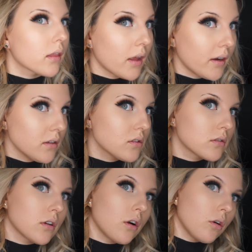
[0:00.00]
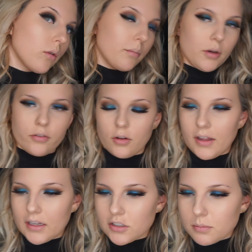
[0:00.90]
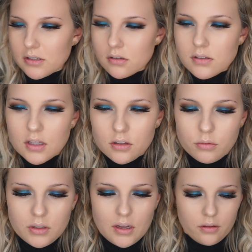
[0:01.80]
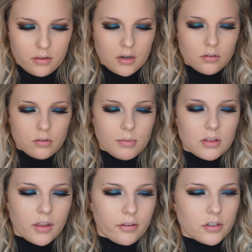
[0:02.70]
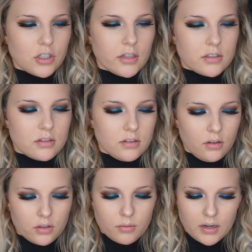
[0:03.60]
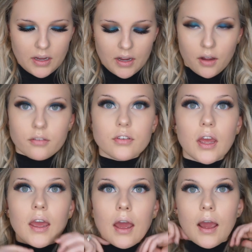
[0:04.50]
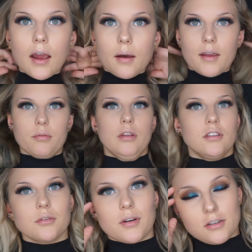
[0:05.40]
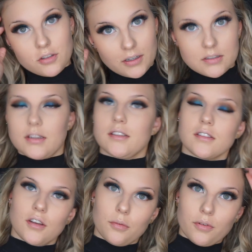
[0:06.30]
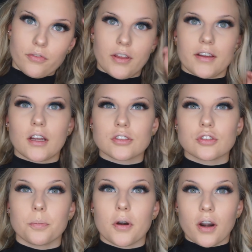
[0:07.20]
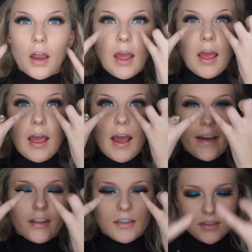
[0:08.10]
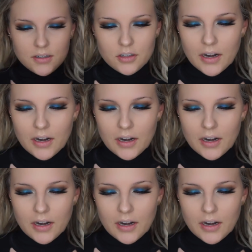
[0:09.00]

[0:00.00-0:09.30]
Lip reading: That is so beautiful. Like, it just makes your skin look really healthy. I don't know about the other shades. This is the only one I have. I really do want to try Celestial for like a super highlighted inner